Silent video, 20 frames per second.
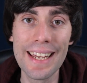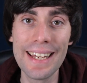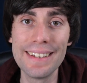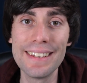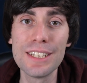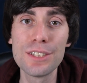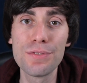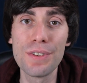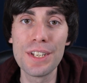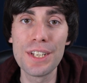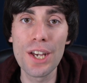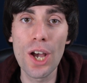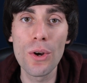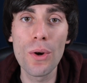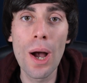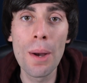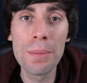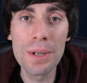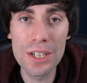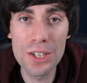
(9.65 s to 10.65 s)
In this
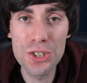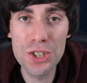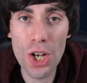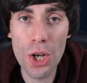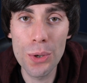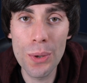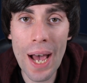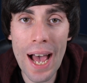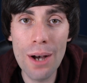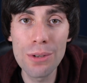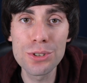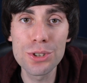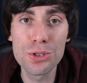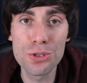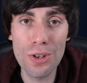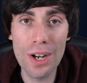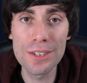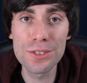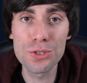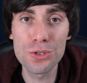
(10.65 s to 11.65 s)
video, I'm gonna show you how to
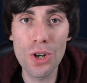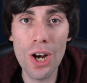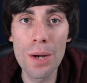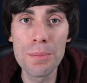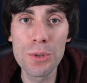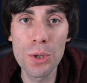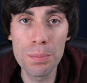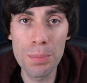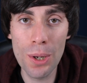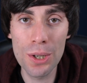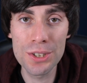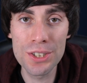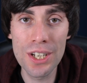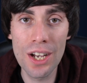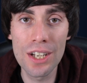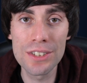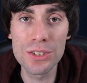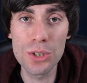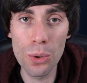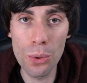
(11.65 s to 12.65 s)
transcribe your
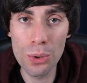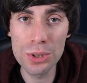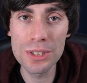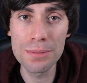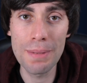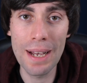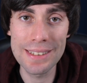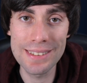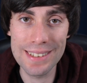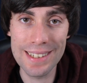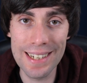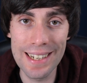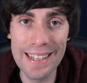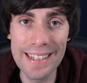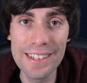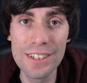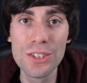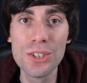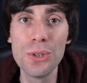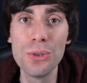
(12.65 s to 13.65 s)
podcast
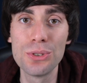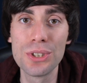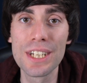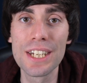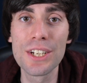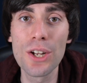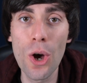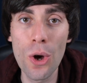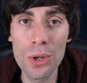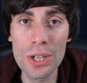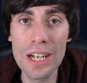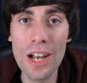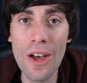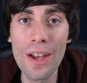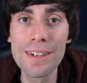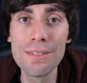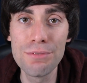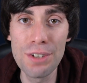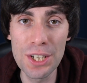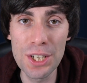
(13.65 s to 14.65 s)
automatically using an
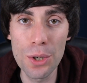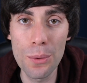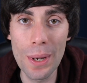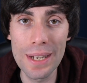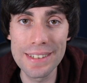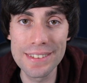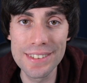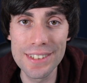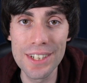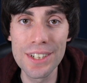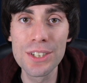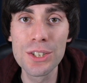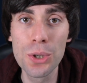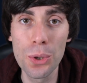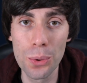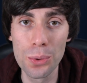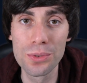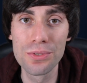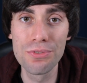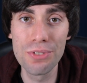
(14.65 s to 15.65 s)
online video editor
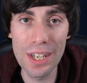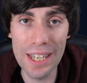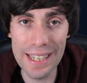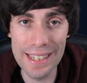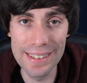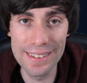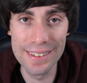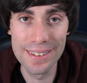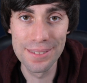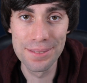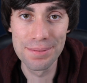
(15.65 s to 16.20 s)
called Veed.